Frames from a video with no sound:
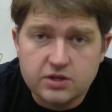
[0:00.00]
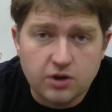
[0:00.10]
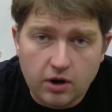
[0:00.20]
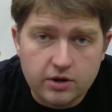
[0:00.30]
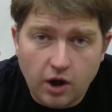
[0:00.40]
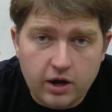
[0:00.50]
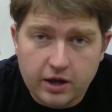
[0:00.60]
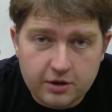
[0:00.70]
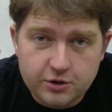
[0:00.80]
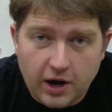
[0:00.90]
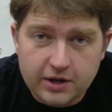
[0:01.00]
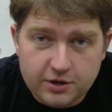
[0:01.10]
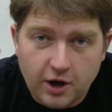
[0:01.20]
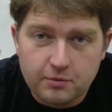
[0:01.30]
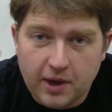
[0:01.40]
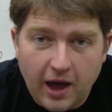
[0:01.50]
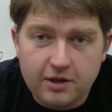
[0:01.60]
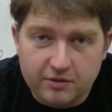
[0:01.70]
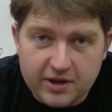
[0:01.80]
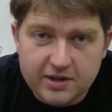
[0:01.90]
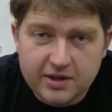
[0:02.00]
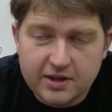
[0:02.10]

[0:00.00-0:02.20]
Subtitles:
started trying to talk me out of it,